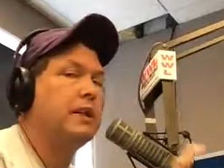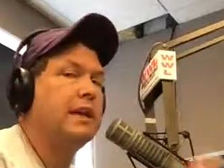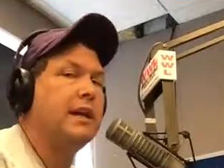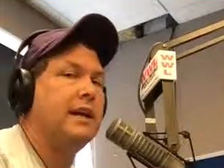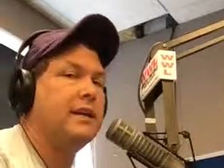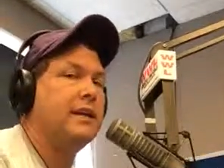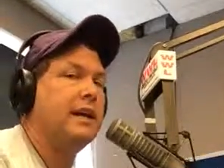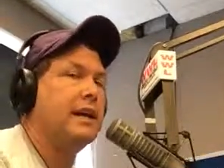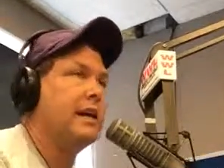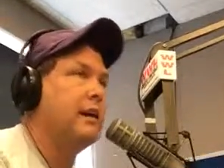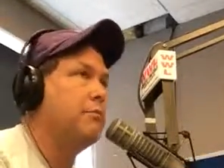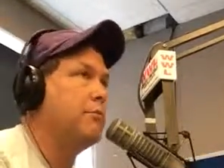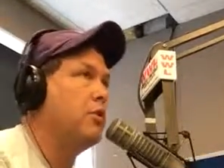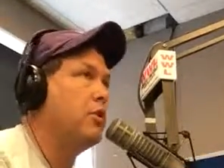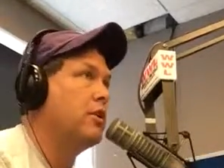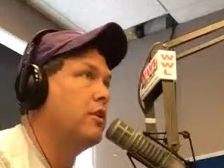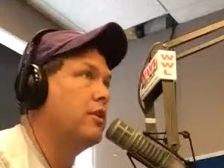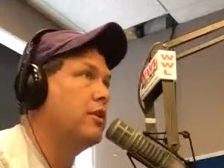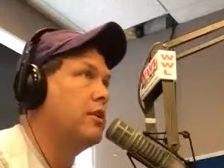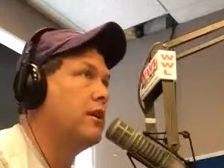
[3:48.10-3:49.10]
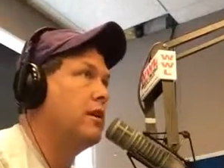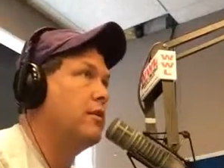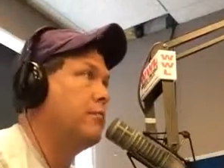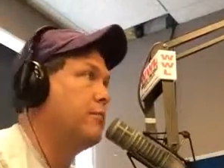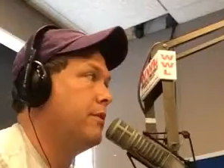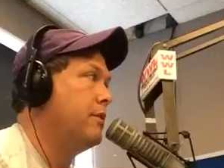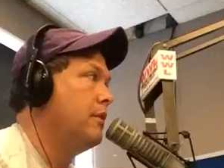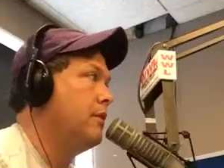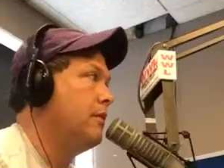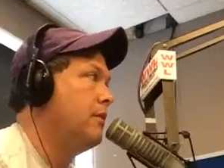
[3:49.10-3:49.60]
We can't take any more
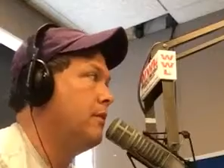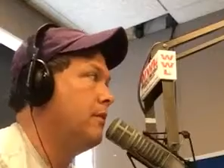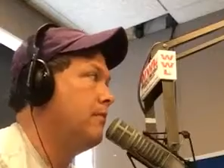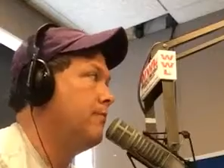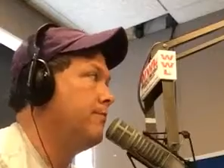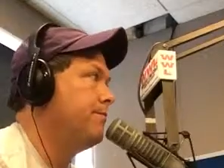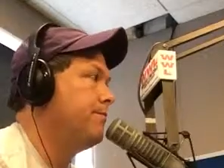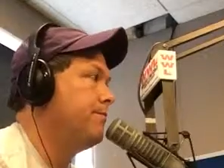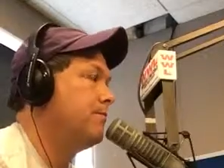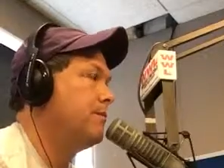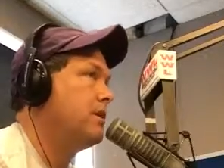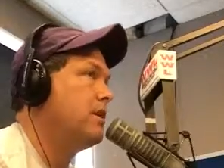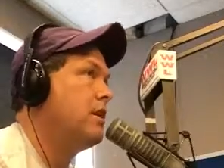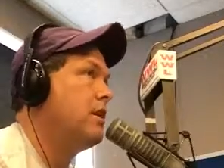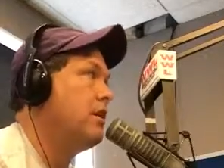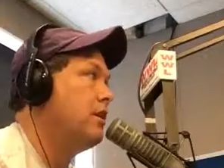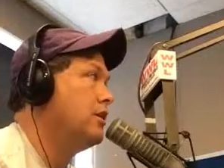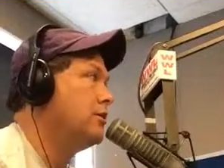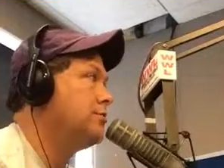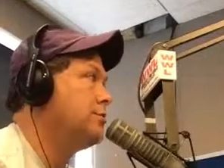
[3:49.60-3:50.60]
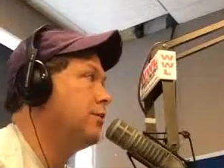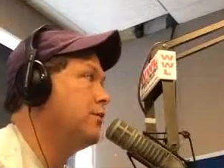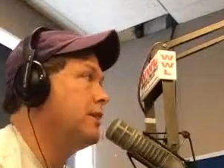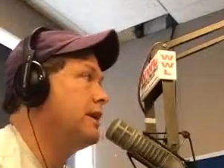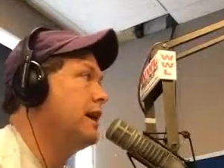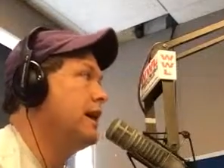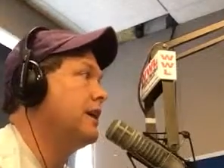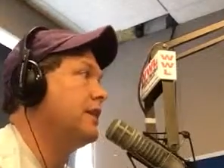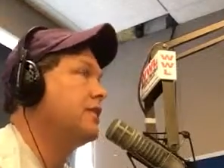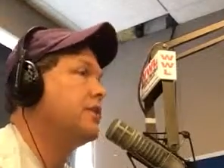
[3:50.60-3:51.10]
calls, but
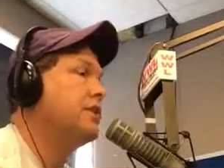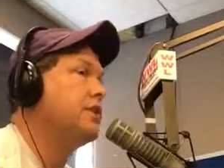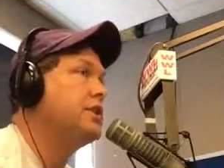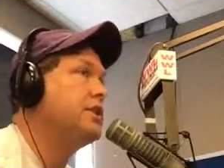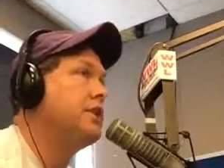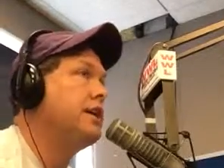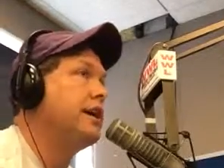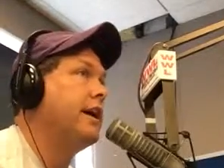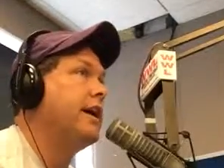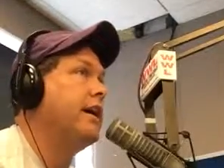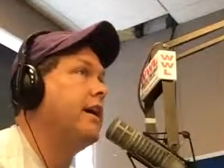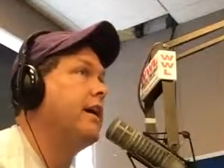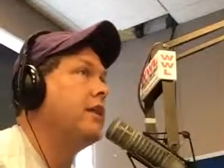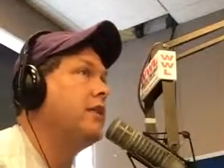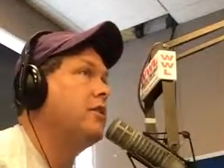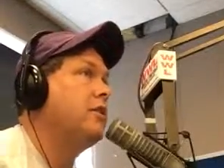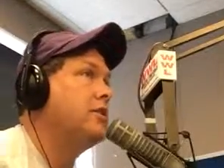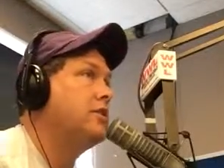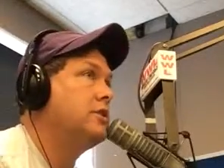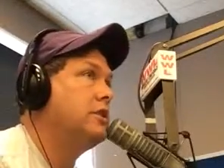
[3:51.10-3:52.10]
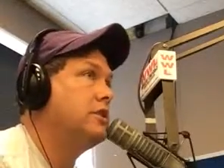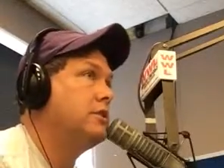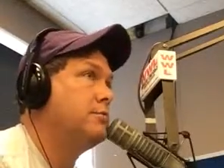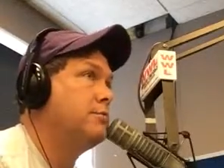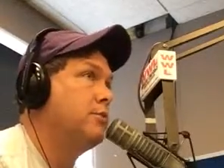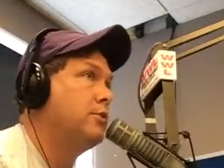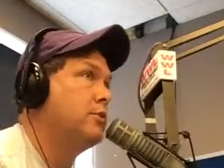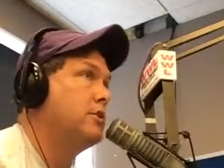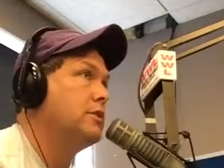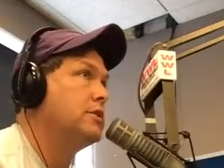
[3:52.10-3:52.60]
we got Christian Garrick on Just
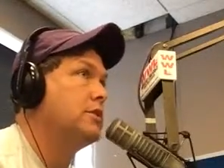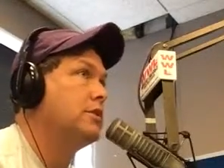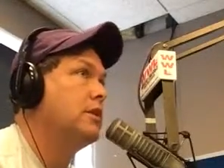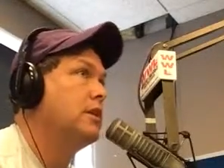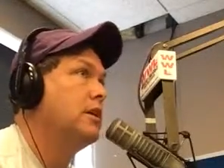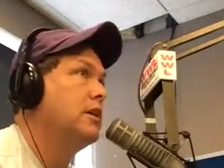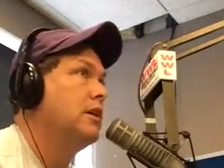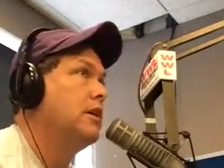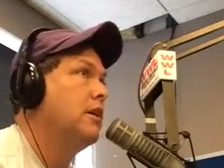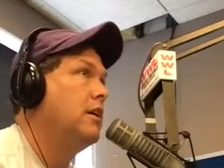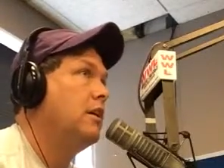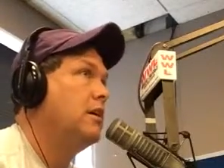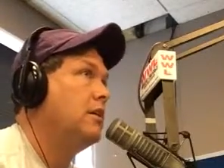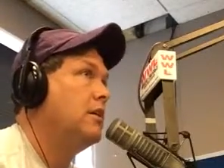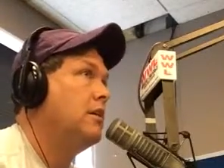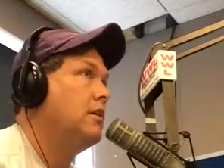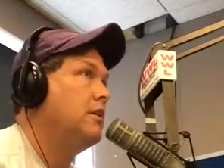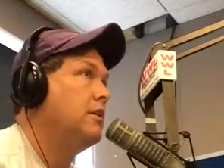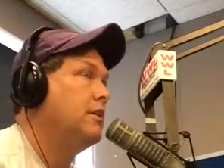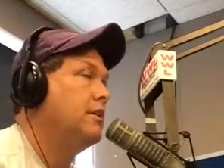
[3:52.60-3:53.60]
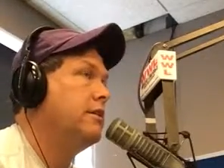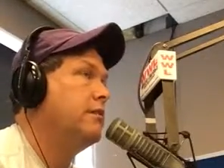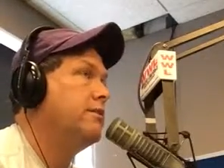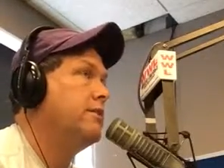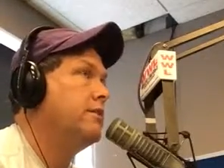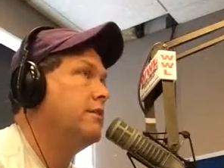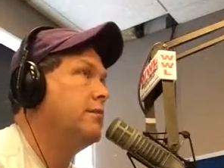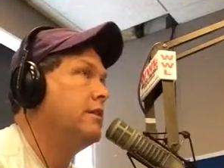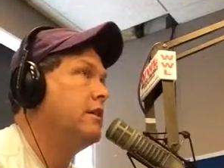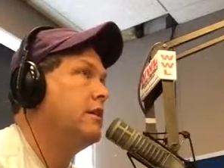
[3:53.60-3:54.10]
Sports calling in
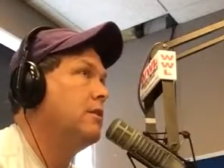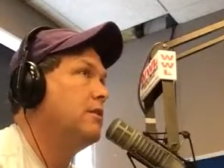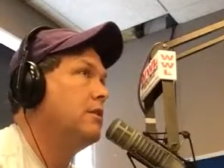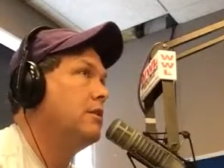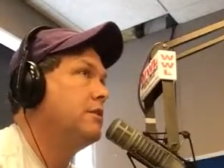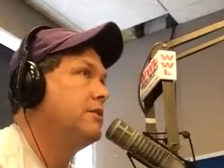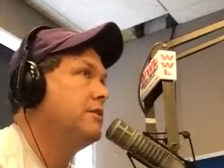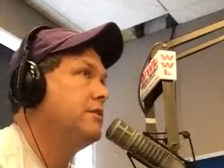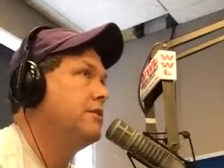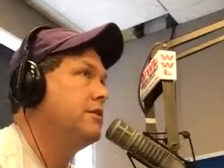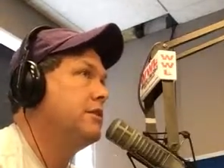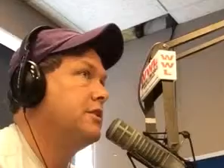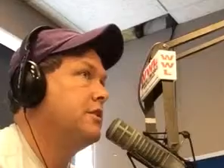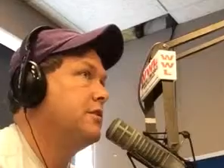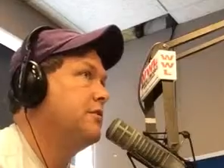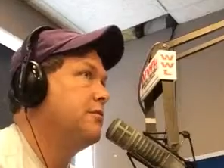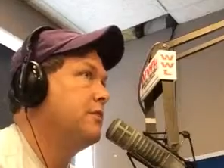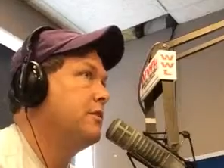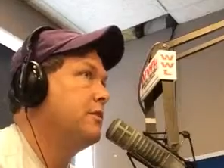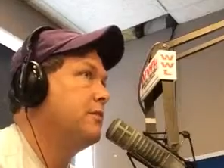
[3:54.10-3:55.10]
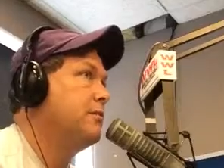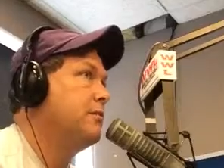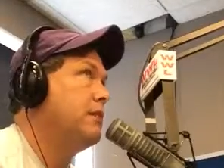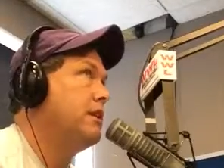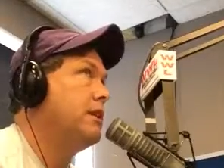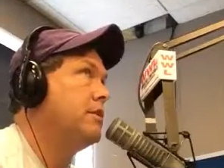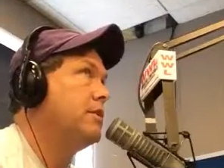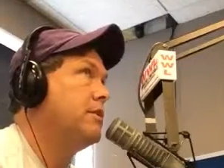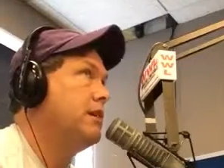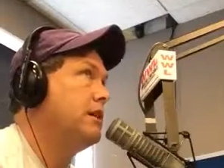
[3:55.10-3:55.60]
from West Virginia
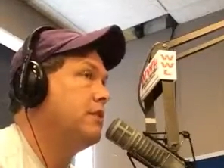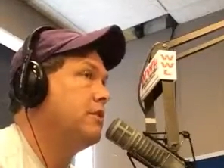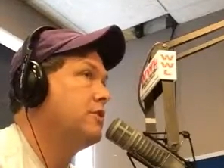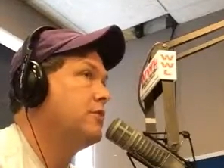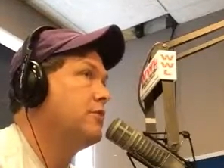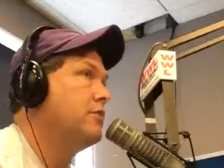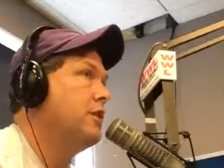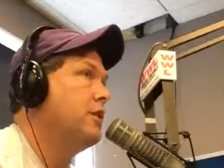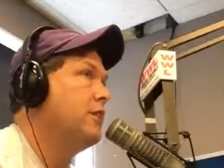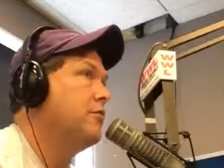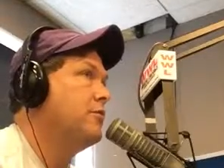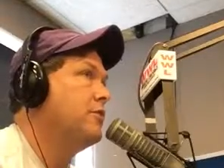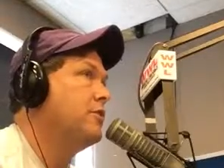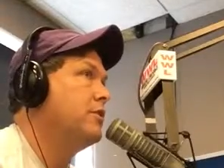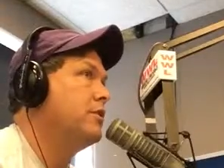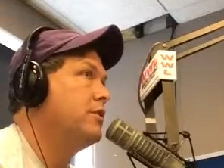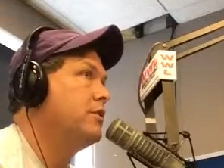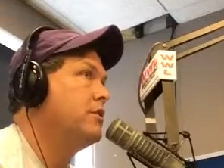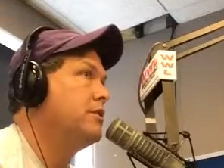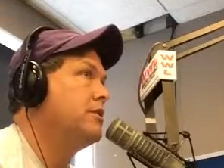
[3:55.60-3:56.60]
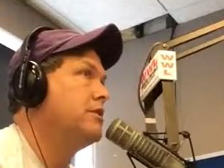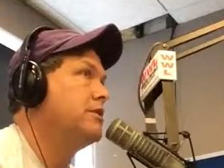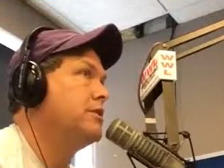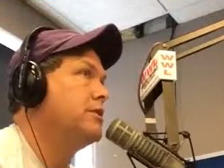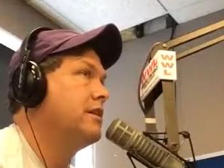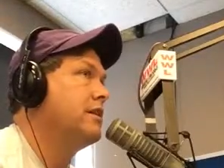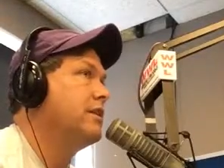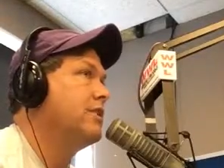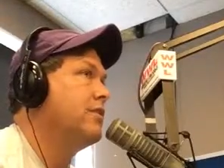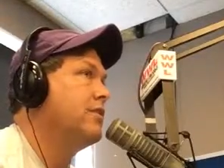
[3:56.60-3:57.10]
from 10 to 12. We'll hear his
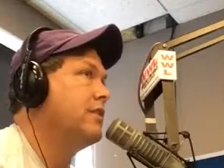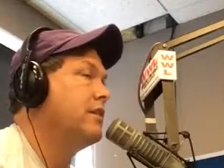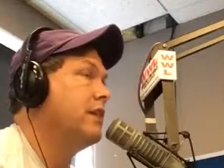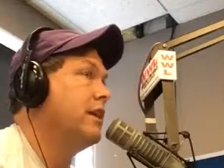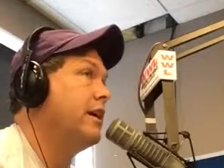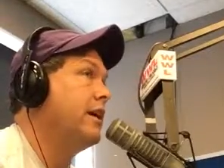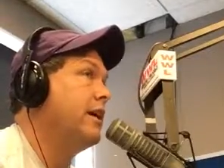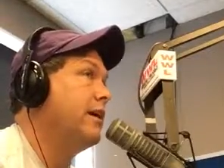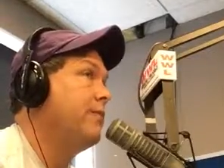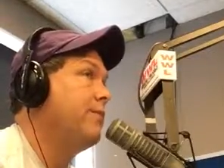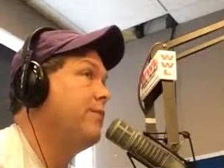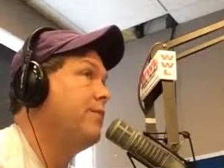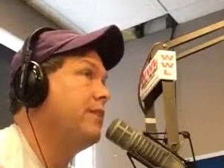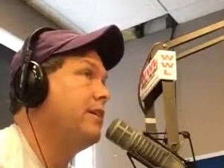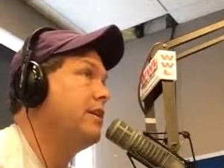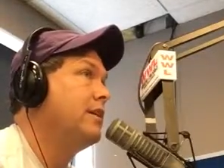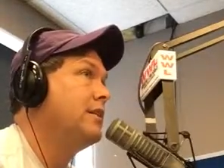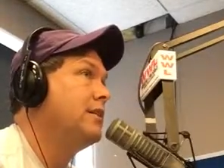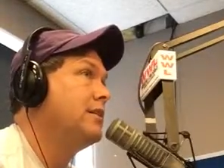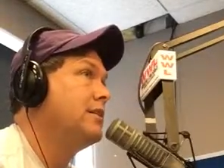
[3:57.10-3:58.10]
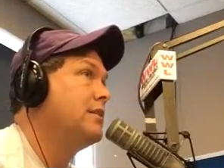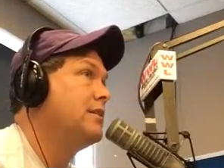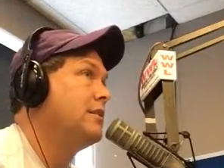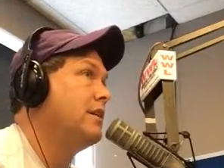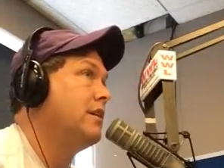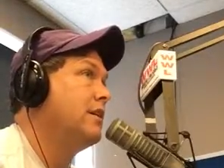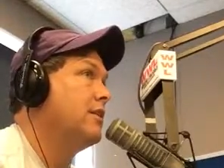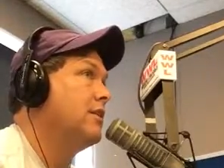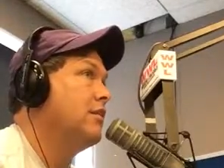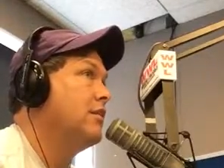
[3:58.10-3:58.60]
take on the game, his
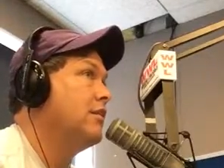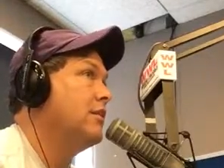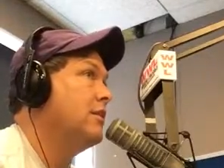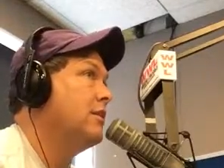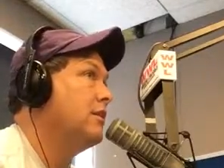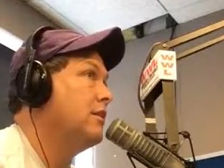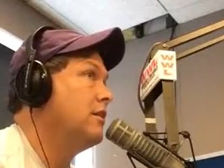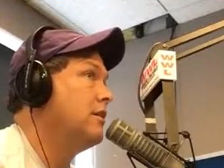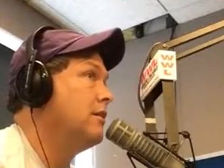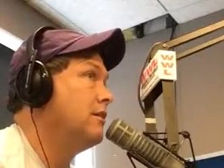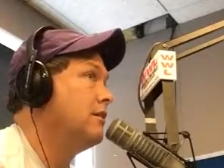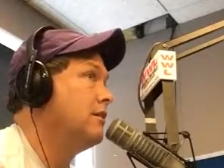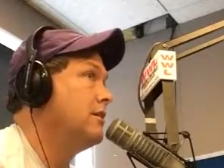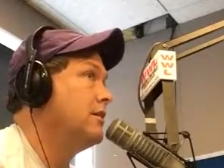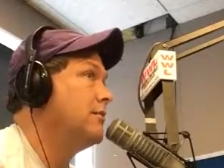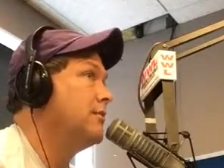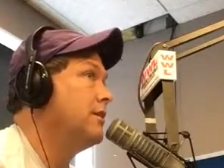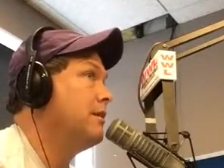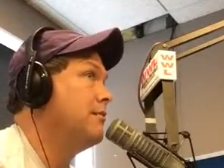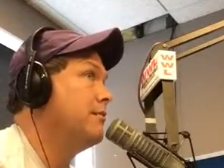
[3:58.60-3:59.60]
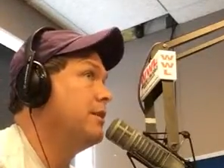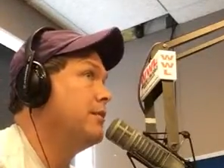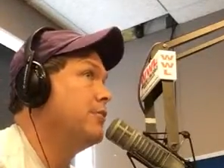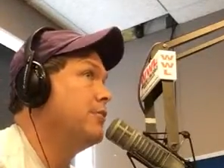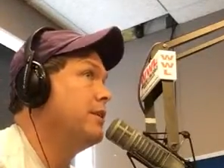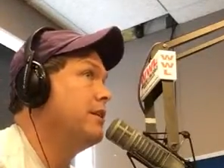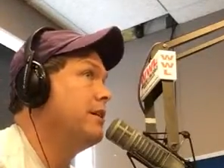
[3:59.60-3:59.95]
take on the upcoming